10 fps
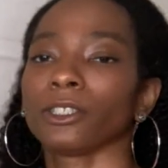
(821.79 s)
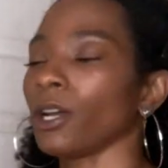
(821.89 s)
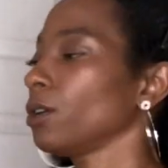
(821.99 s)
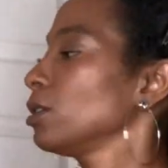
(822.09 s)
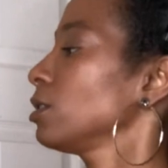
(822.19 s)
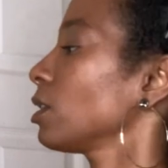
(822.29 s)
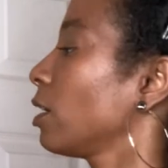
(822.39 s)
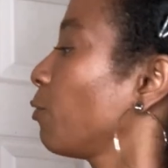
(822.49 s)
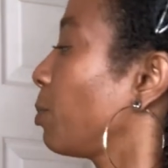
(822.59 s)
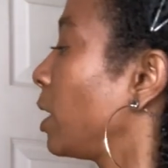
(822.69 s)
tones
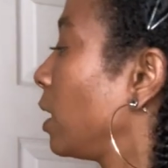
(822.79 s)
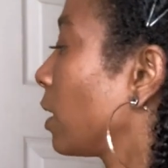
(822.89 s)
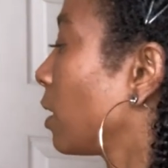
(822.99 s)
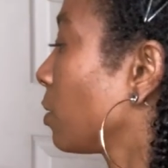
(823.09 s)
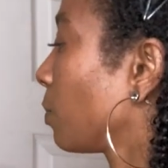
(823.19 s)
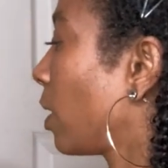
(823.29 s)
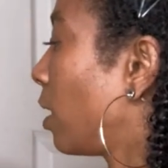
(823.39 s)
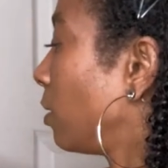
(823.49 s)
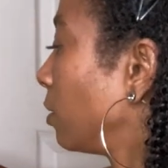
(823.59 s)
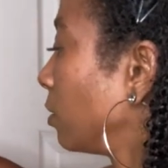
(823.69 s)
of pink as
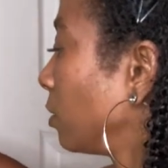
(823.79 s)
well.